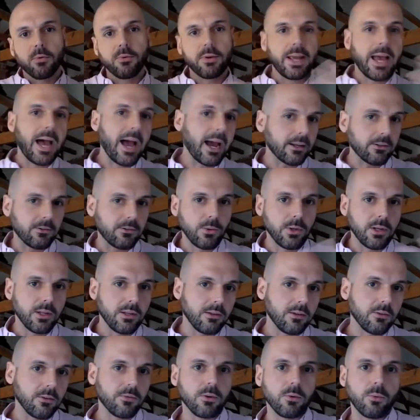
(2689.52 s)
react to it in
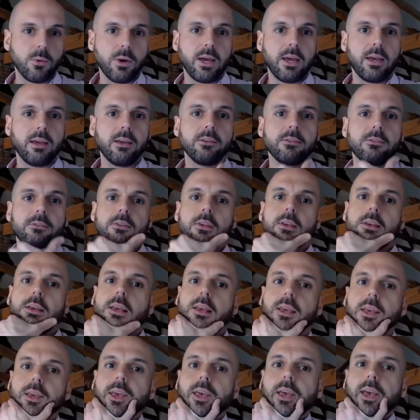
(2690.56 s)
different ways.
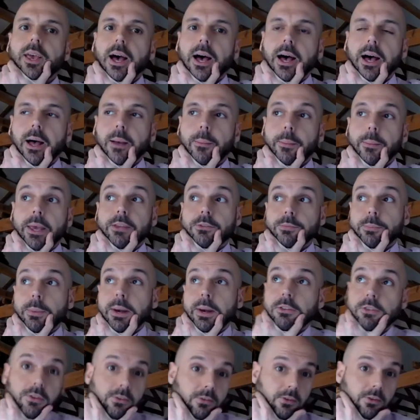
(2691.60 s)
As
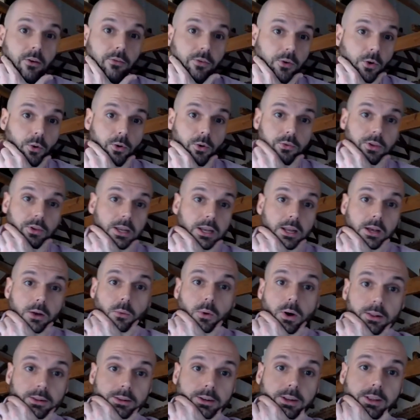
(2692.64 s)
much as, of course,
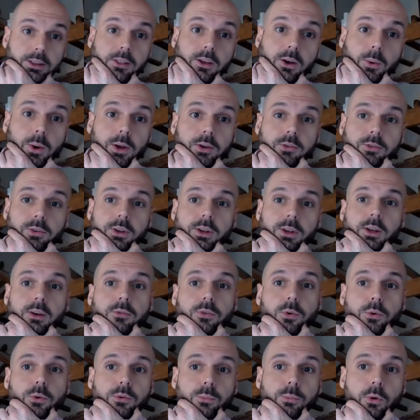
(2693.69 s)
inequality, the question of
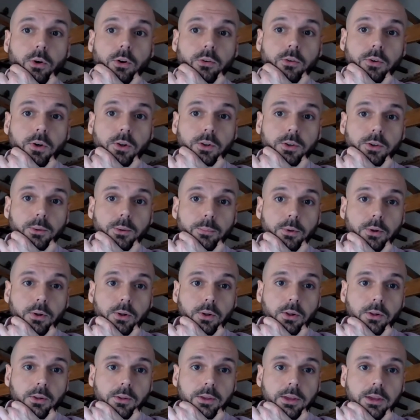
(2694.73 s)
who's more
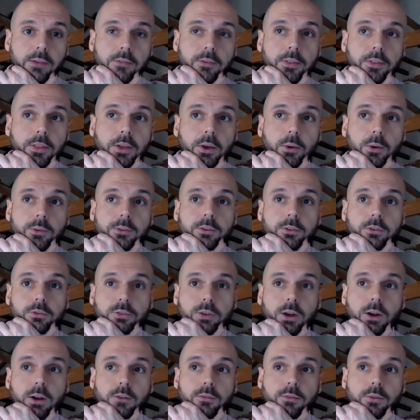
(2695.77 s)
vulnerable, even though it's a
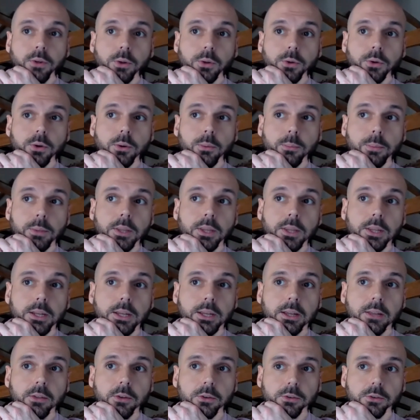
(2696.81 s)
shared
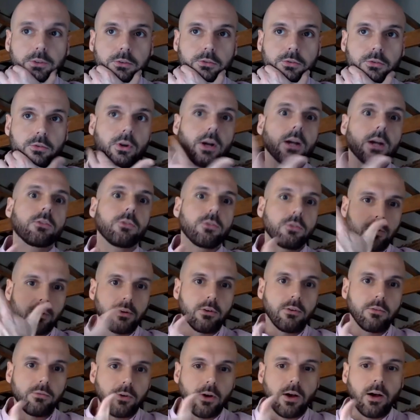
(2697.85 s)
vulnerability, there's a structure
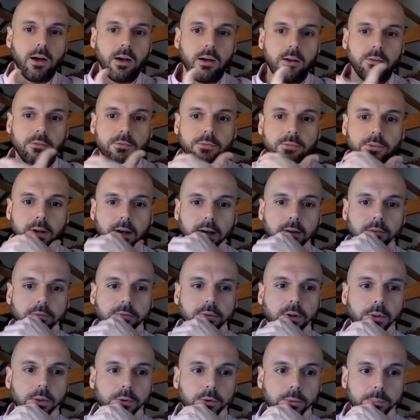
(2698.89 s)
of
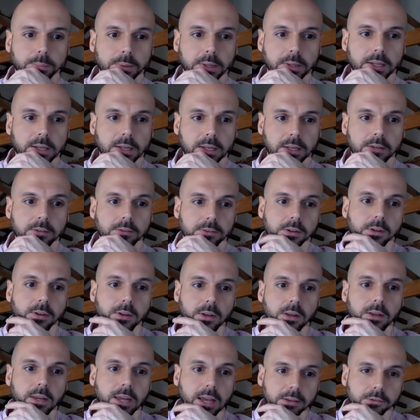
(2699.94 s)
vulnerability as to,
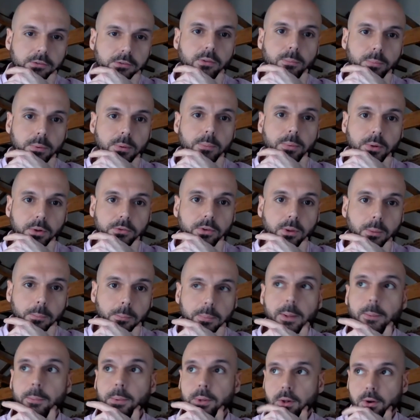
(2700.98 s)
yes, some
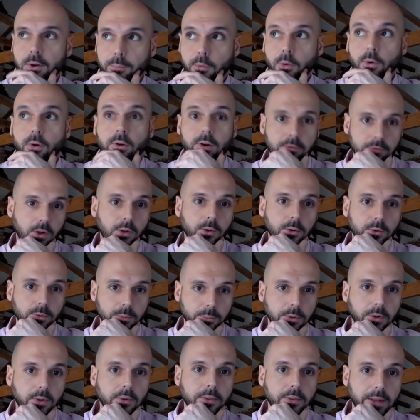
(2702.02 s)
people are more
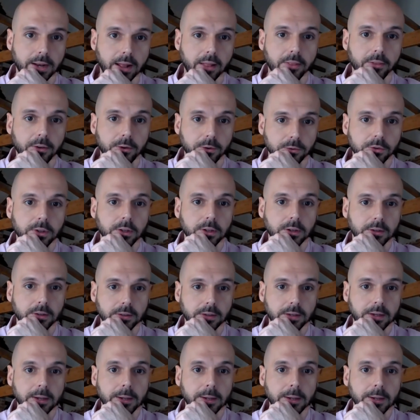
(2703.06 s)
vulnerable than others, clearly.